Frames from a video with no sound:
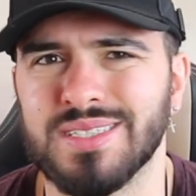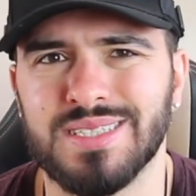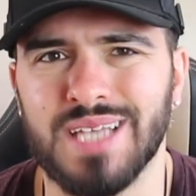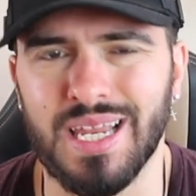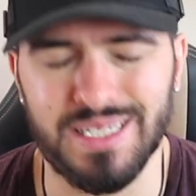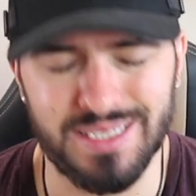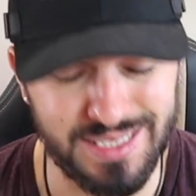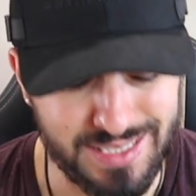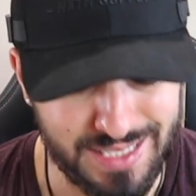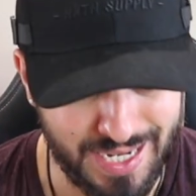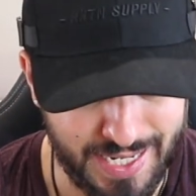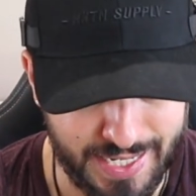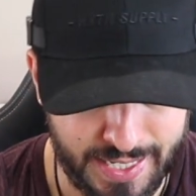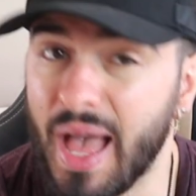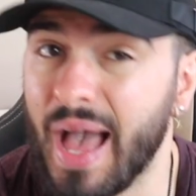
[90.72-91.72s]
a talented
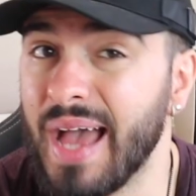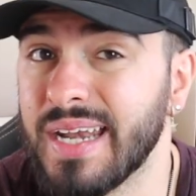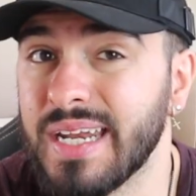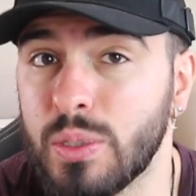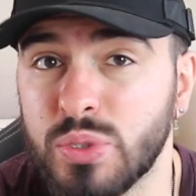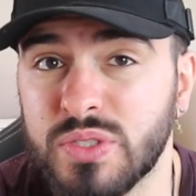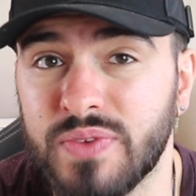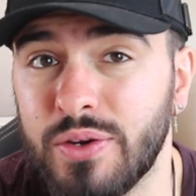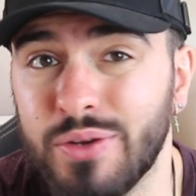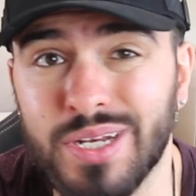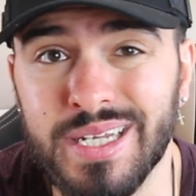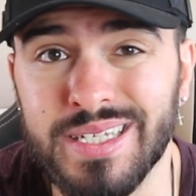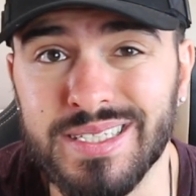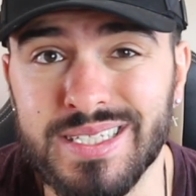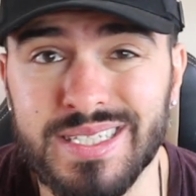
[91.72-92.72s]
guy and it was very
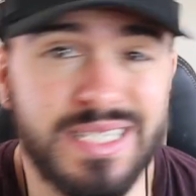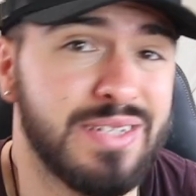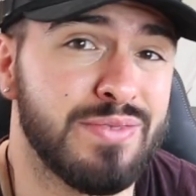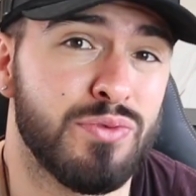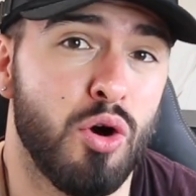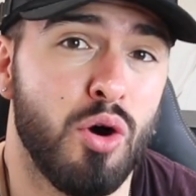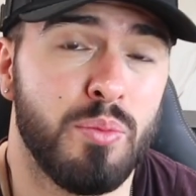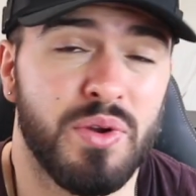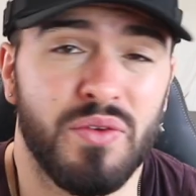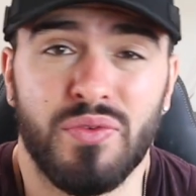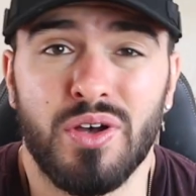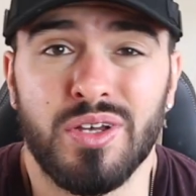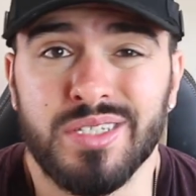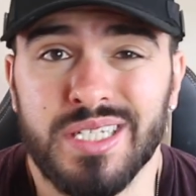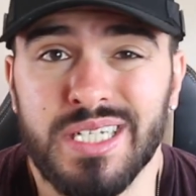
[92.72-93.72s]
clear to see from the
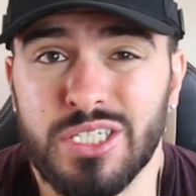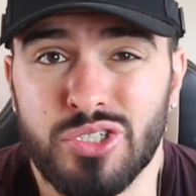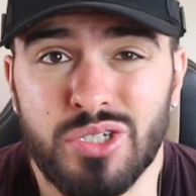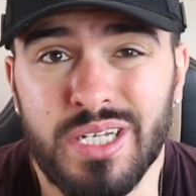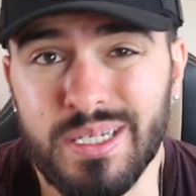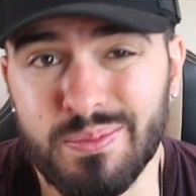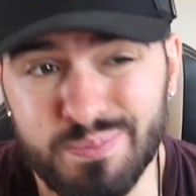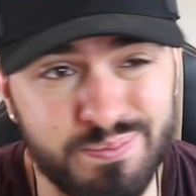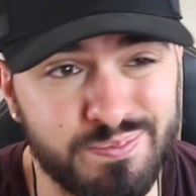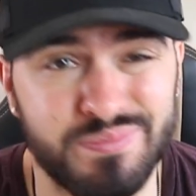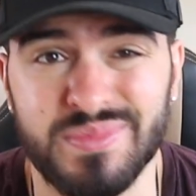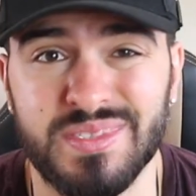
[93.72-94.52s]
first literally